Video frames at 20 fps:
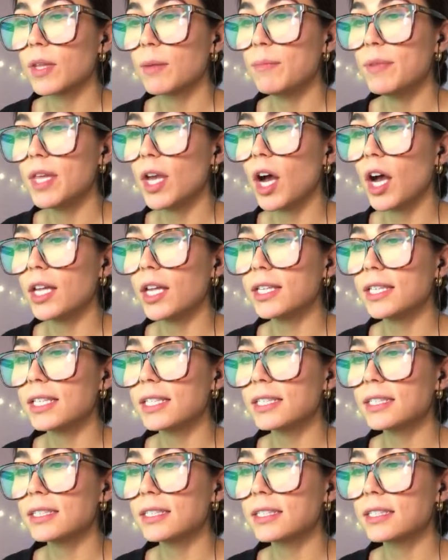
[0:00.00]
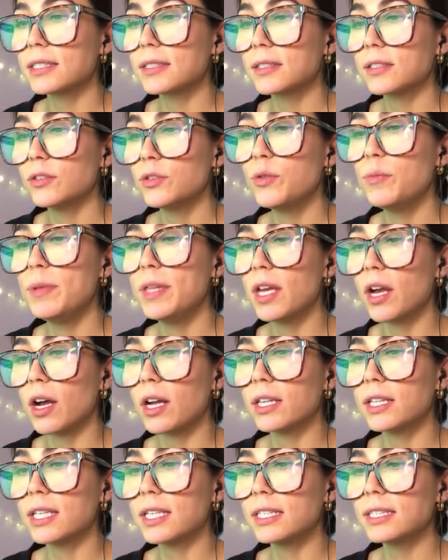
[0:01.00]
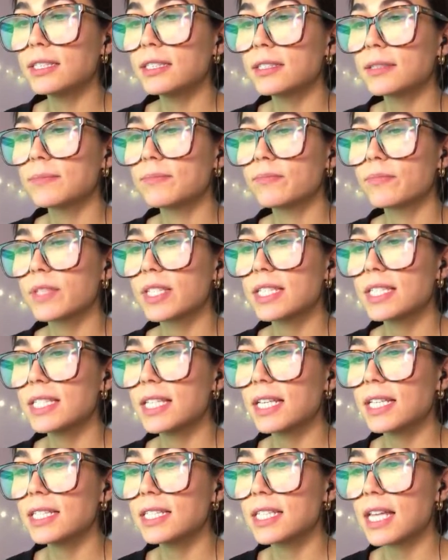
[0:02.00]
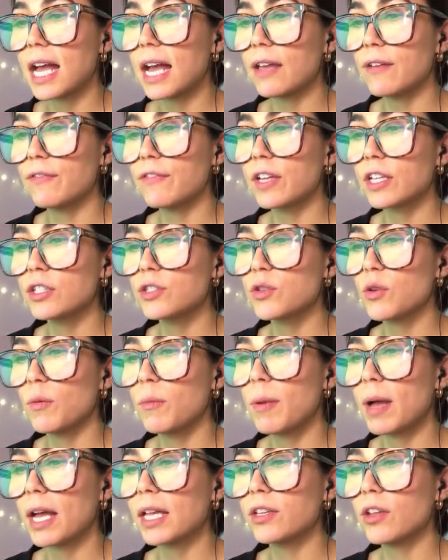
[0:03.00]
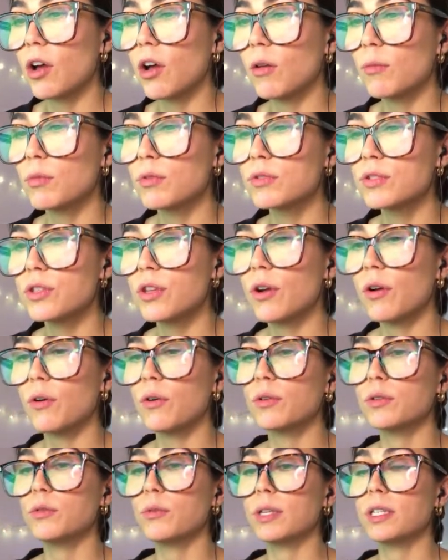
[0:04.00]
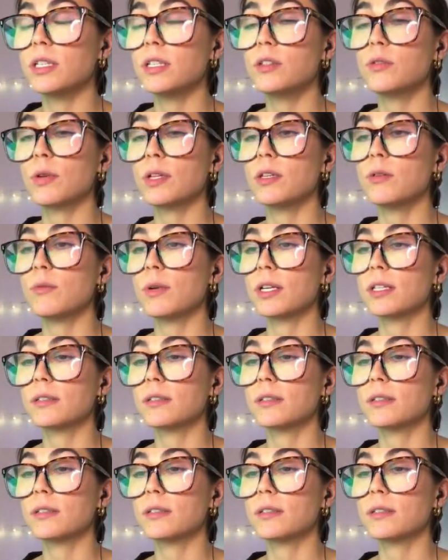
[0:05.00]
to be honest, since I felt so bad almost the whole 2021.